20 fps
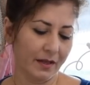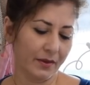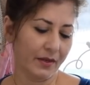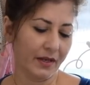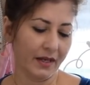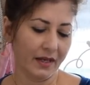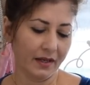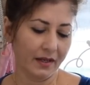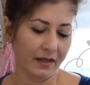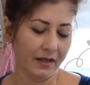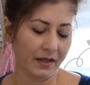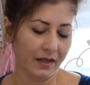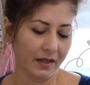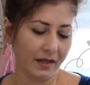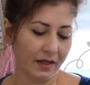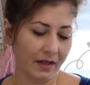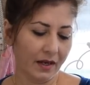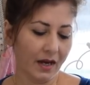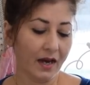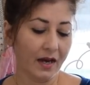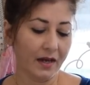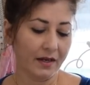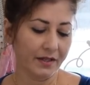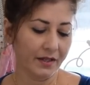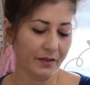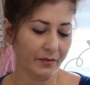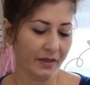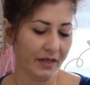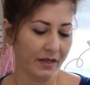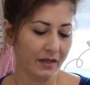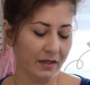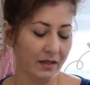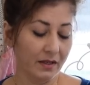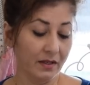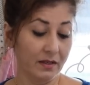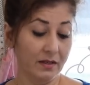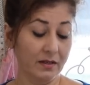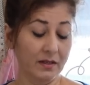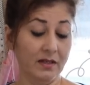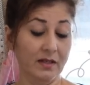Okay, ah, here we are.
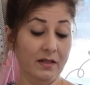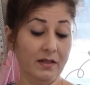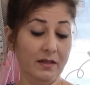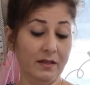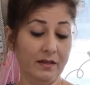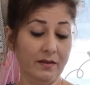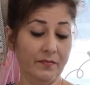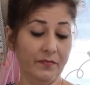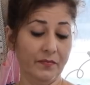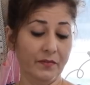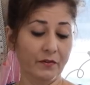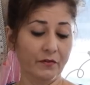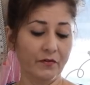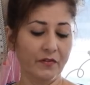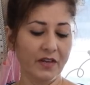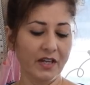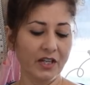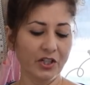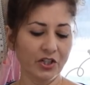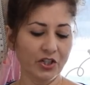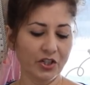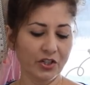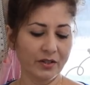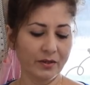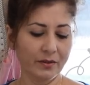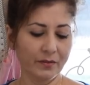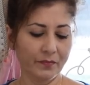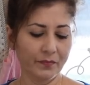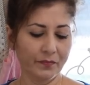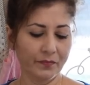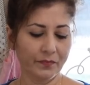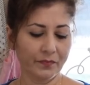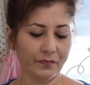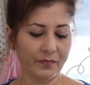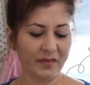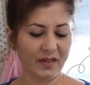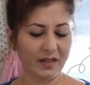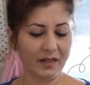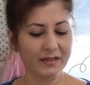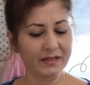Fish,
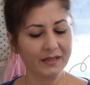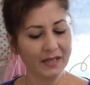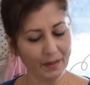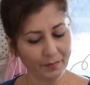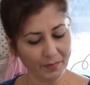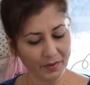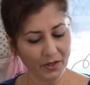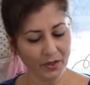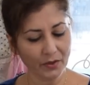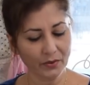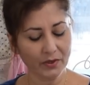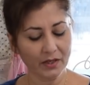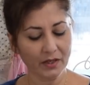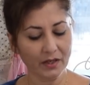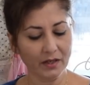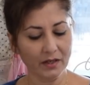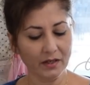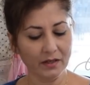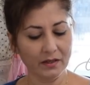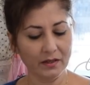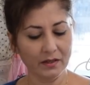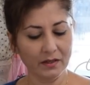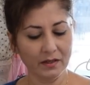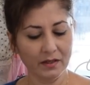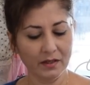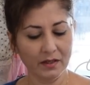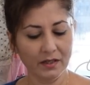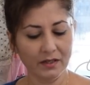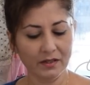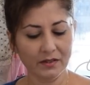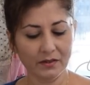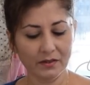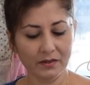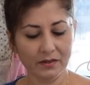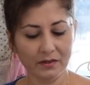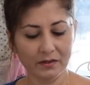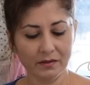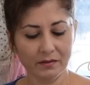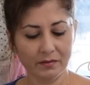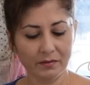tapioca,
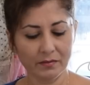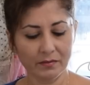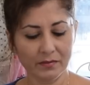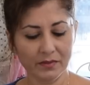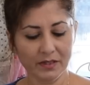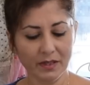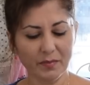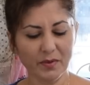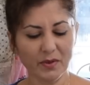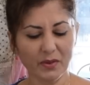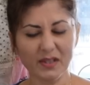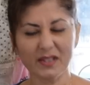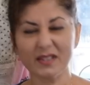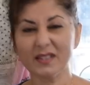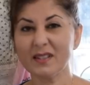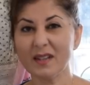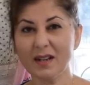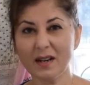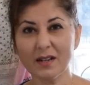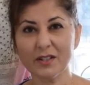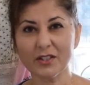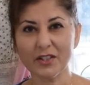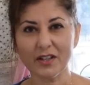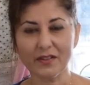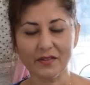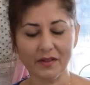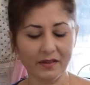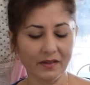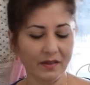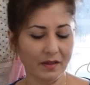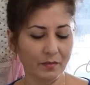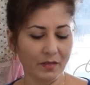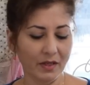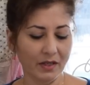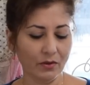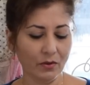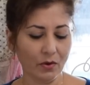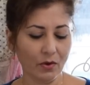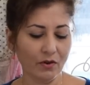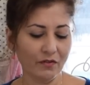tapioca starch, I think they
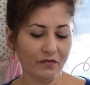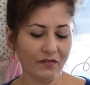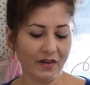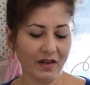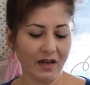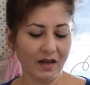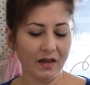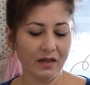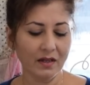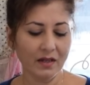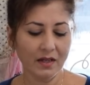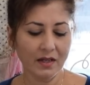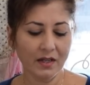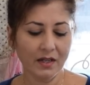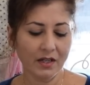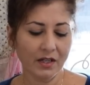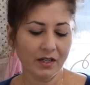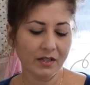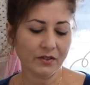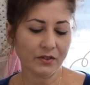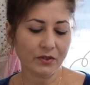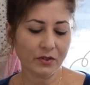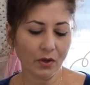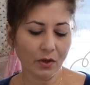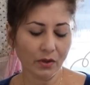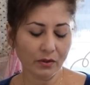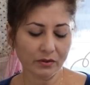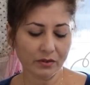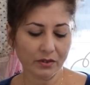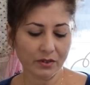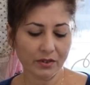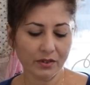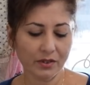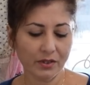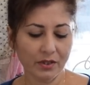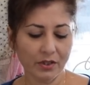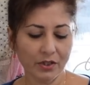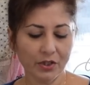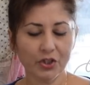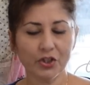mean corn flour, salt,
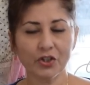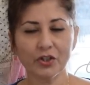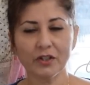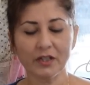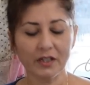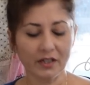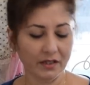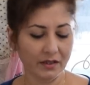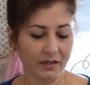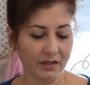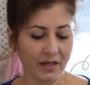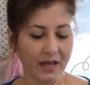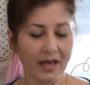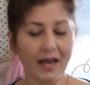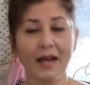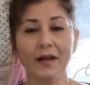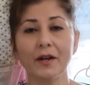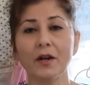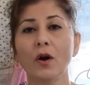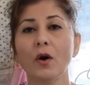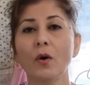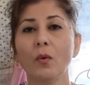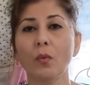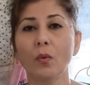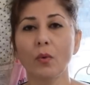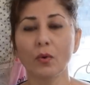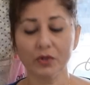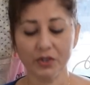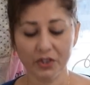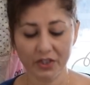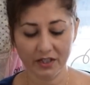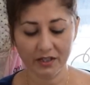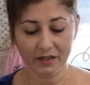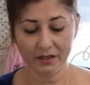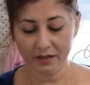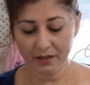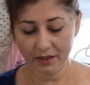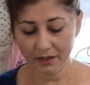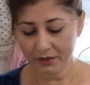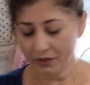sugar, and water
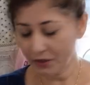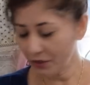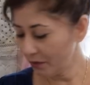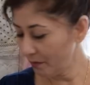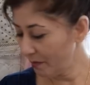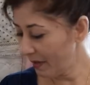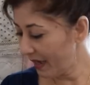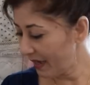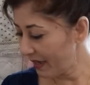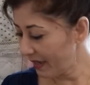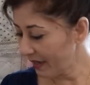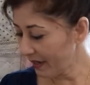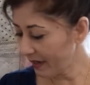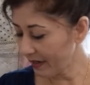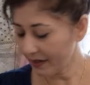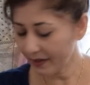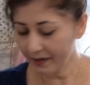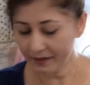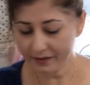to make